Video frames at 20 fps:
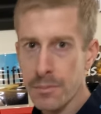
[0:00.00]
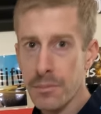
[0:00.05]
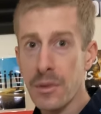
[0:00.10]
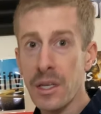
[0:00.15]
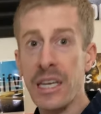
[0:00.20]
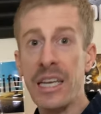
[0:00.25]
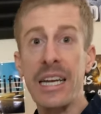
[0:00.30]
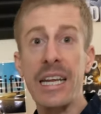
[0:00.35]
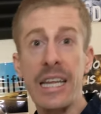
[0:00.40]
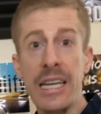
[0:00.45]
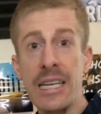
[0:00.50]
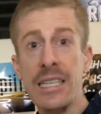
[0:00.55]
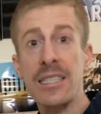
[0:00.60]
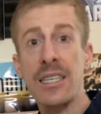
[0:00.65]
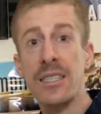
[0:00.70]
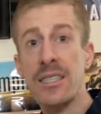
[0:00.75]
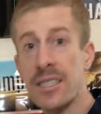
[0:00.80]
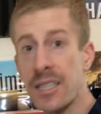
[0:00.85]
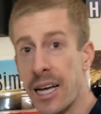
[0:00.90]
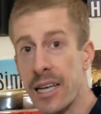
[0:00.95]
It is a
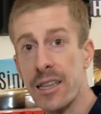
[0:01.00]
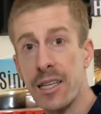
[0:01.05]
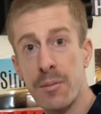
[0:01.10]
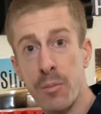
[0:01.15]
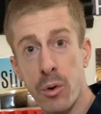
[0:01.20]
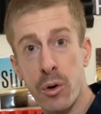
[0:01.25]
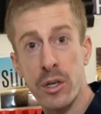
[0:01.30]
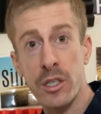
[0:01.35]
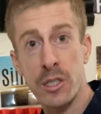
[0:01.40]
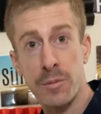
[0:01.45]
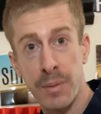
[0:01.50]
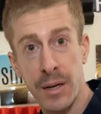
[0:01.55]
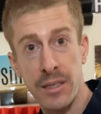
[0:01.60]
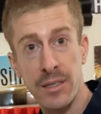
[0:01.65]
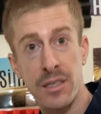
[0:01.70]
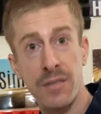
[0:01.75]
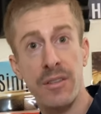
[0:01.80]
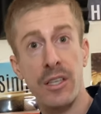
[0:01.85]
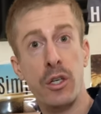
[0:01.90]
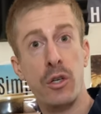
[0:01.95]
slightly more
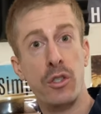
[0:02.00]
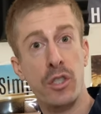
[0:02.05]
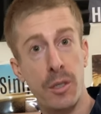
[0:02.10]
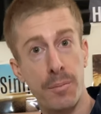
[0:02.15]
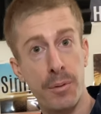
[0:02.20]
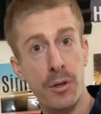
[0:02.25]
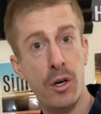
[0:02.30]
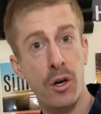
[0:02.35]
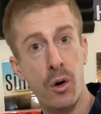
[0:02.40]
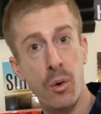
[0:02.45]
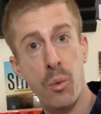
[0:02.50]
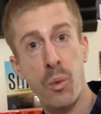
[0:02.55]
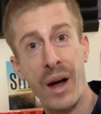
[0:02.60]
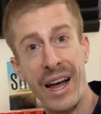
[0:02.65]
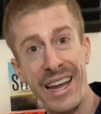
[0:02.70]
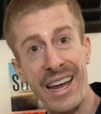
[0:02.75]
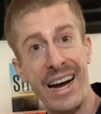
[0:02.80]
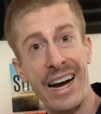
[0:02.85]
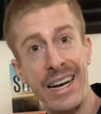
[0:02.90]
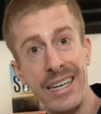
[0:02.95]
expensive than your typical
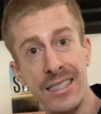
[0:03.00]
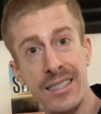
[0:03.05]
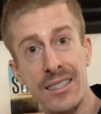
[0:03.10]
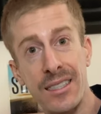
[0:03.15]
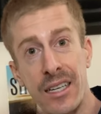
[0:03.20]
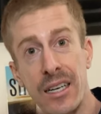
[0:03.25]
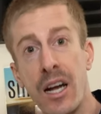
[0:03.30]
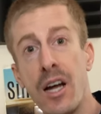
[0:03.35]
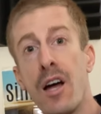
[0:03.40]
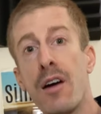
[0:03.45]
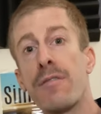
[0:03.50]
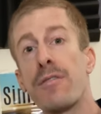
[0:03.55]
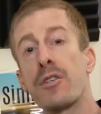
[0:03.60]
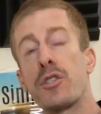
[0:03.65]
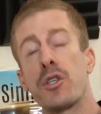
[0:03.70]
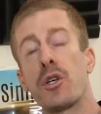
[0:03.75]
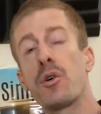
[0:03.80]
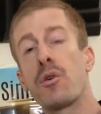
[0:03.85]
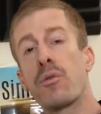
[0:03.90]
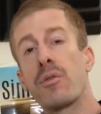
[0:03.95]
whey isolate for
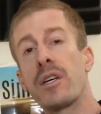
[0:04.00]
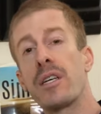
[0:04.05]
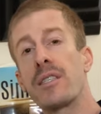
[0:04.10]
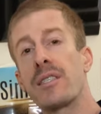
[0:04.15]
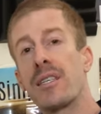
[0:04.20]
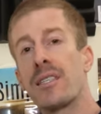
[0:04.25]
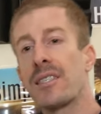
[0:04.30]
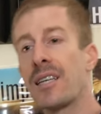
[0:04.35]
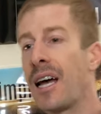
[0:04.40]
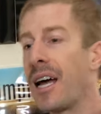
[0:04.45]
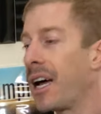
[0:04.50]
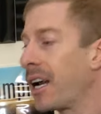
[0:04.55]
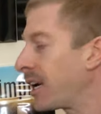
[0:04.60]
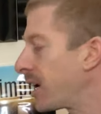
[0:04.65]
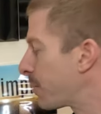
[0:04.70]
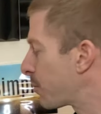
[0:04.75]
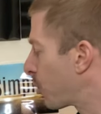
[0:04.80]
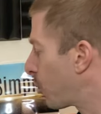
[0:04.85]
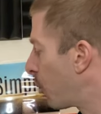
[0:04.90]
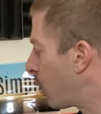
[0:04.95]
two reasons.
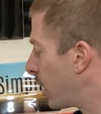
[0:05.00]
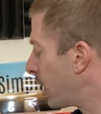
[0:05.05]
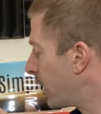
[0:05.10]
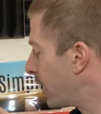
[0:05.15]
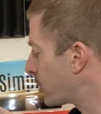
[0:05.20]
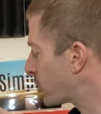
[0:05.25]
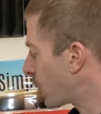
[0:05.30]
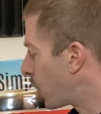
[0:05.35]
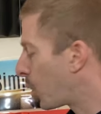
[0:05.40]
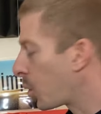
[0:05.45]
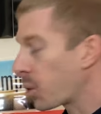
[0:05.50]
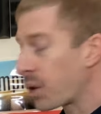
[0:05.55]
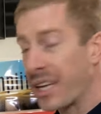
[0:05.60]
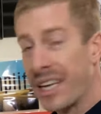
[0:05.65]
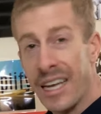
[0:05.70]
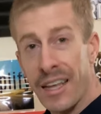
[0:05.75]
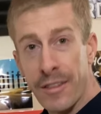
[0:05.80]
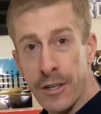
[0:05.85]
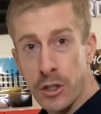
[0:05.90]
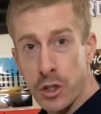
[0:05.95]
Number one, it's only
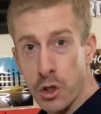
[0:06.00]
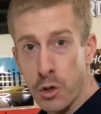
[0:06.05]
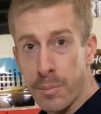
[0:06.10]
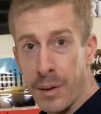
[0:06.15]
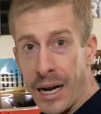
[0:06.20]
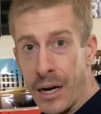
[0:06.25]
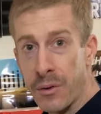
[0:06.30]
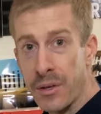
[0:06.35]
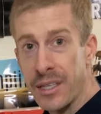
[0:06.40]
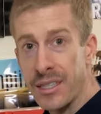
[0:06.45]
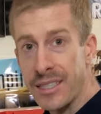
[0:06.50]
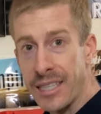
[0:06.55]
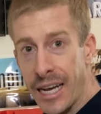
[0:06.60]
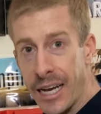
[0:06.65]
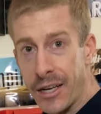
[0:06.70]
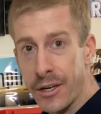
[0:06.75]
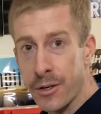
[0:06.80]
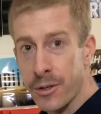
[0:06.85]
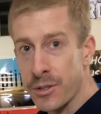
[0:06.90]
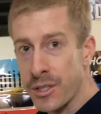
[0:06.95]
in the two pound
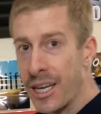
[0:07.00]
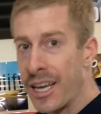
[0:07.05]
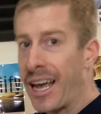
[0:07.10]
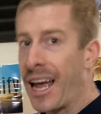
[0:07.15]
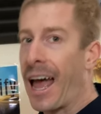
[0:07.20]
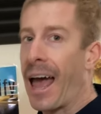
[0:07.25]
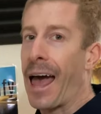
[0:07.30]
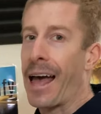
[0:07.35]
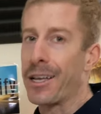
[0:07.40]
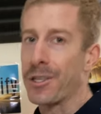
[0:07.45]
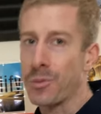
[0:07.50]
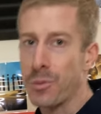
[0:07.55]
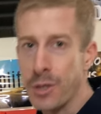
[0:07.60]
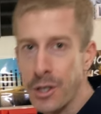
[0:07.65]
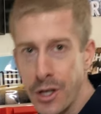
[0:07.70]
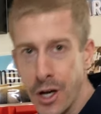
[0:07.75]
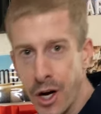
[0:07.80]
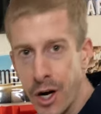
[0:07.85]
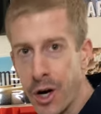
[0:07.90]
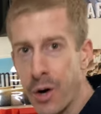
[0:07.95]
containers. As we
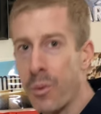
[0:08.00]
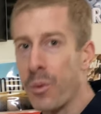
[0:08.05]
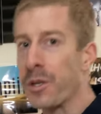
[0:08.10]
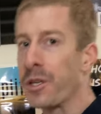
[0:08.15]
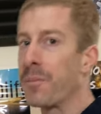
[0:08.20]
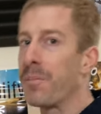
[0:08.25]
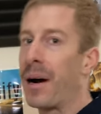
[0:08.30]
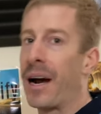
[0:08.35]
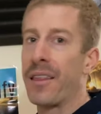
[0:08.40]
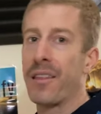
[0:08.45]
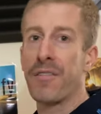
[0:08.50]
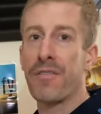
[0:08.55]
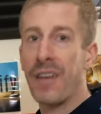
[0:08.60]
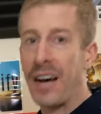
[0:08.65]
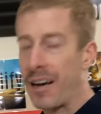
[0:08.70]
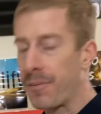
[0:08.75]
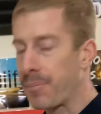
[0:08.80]
know, when you buy the five